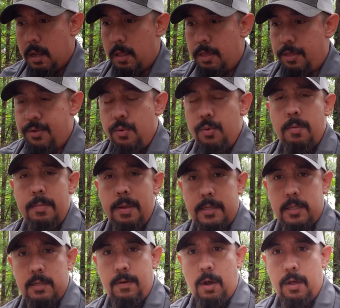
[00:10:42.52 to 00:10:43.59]
through the
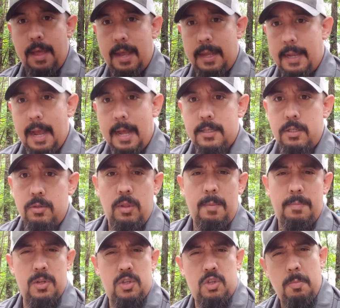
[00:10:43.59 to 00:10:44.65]
midst of all that, God still up
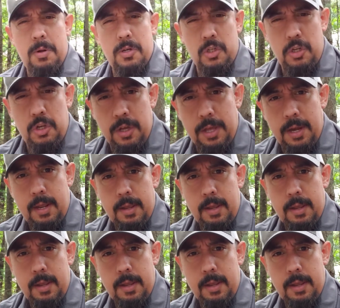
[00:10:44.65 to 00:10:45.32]
to so much good.